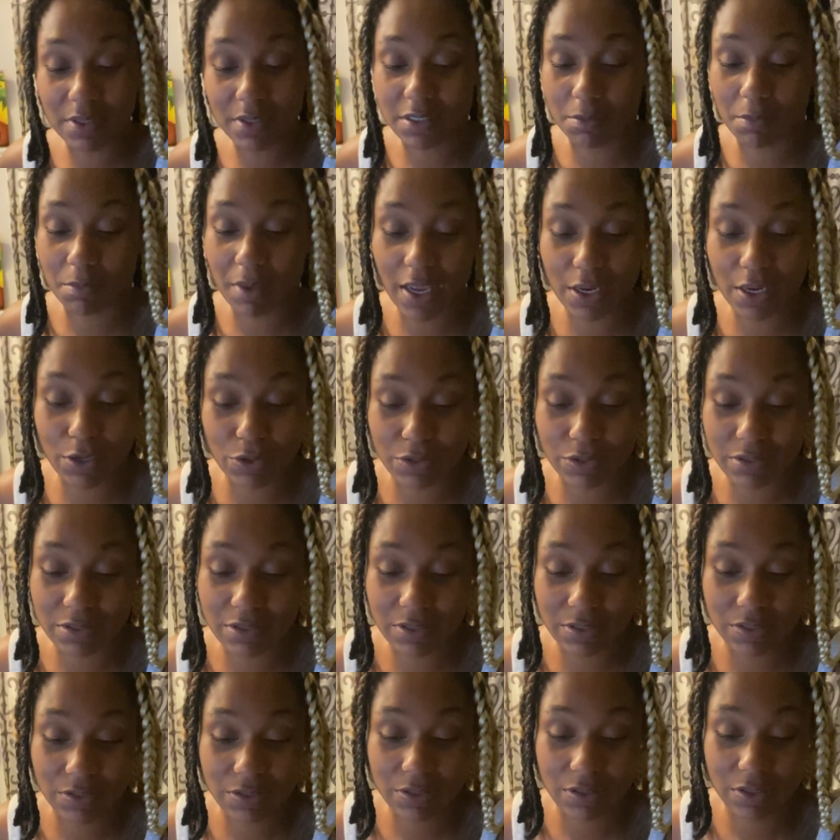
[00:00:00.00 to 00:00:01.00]
some
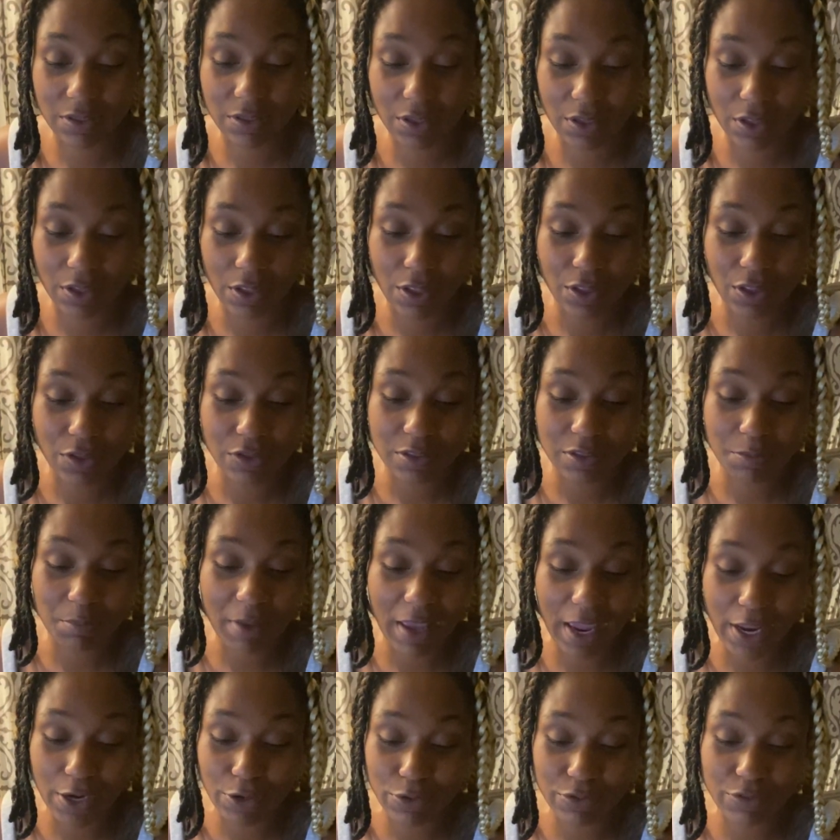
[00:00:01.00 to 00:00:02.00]
haters, some
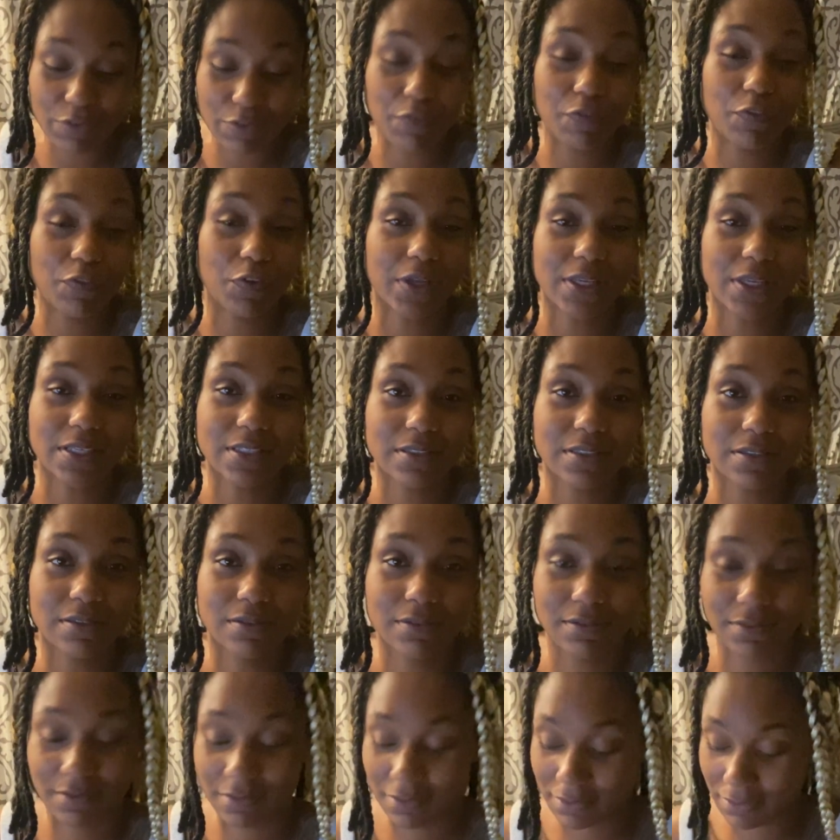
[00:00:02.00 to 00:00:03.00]
haters afflict.
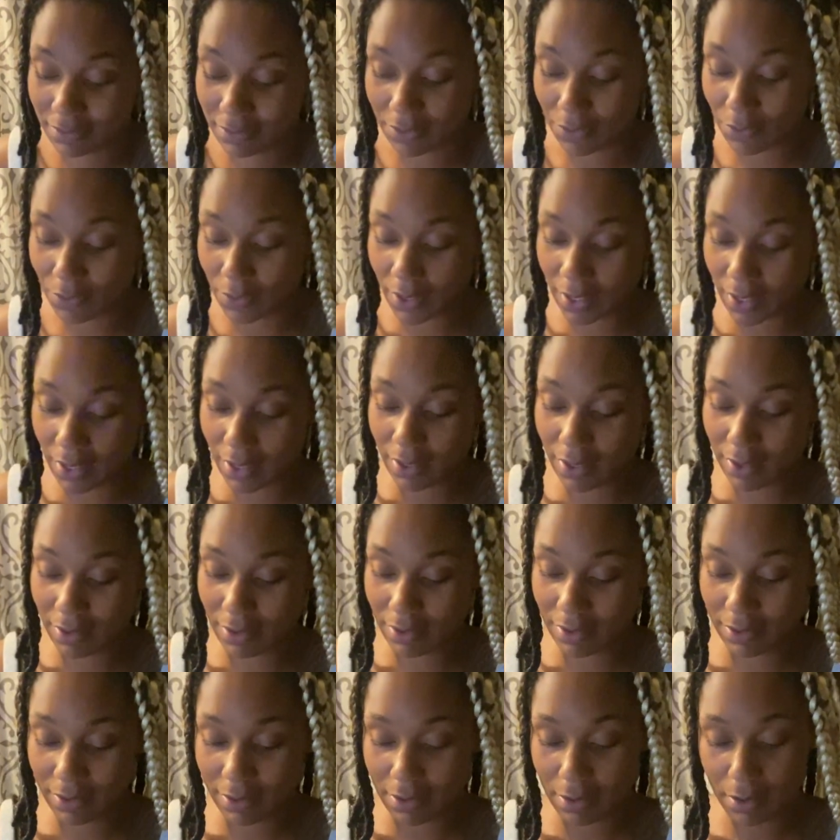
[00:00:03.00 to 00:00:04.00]
Okay,
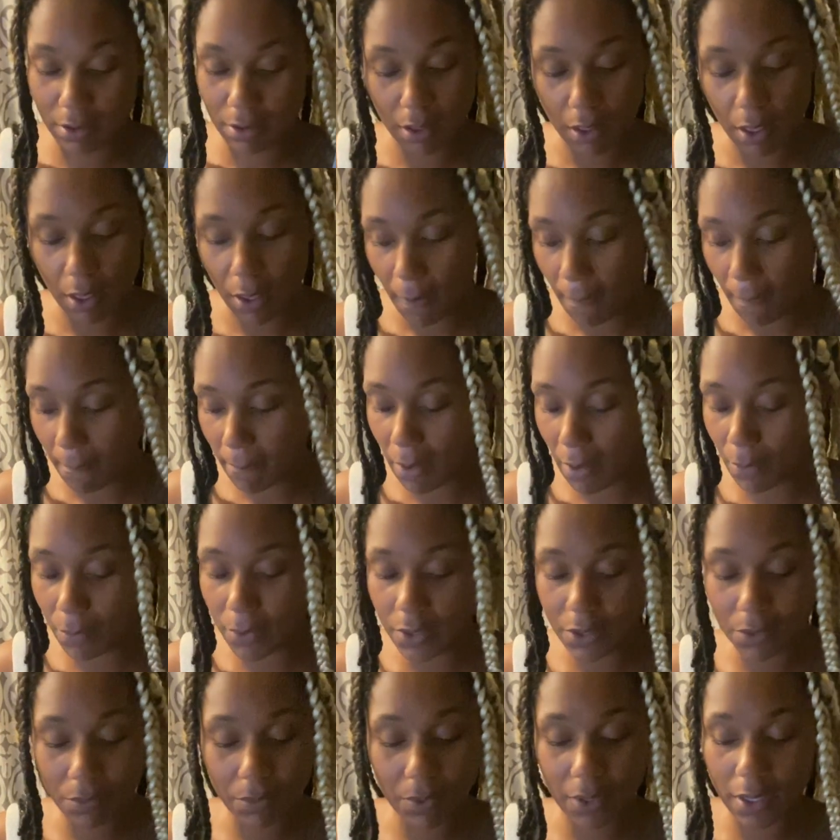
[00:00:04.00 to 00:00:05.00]
but
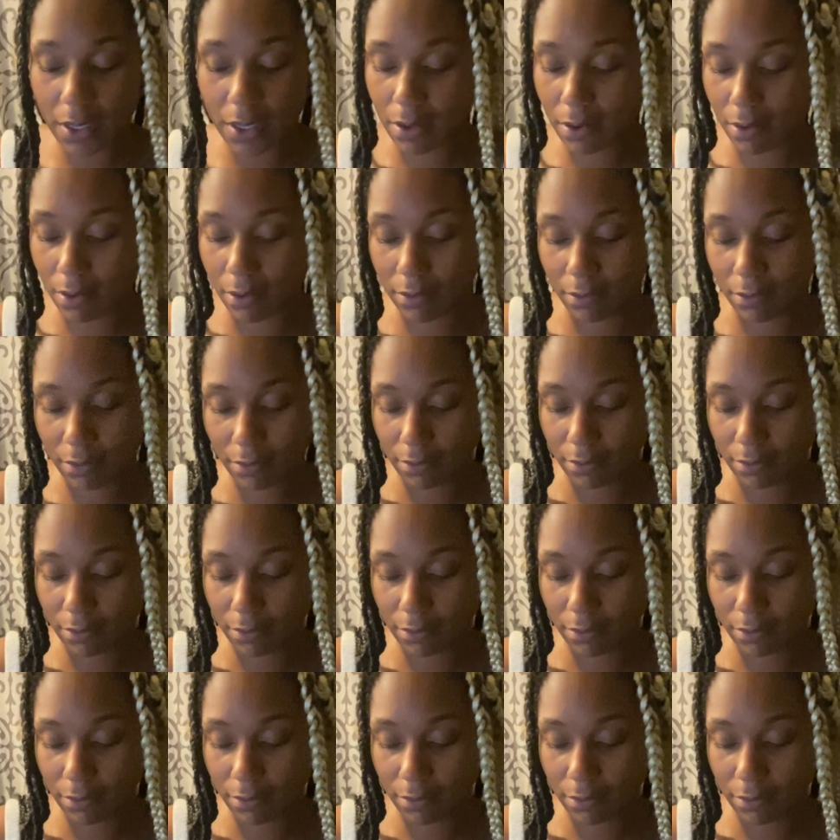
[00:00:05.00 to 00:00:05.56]
we don't care.